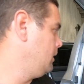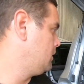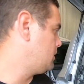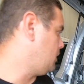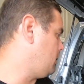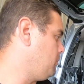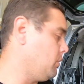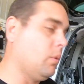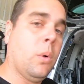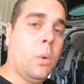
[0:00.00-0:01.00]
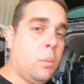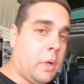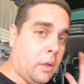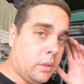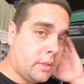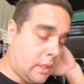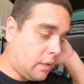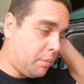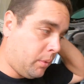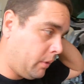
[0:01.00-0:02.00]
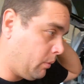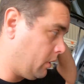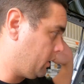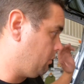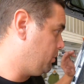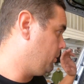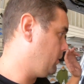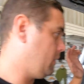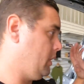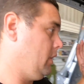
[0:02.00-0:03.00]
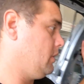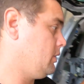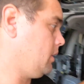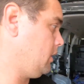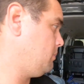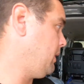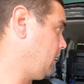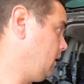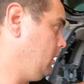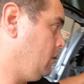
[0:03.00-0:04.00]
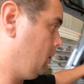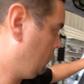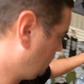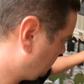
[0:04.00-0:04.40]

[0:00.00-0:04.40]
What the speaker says: So I'm almost at the point where I can put the sides back in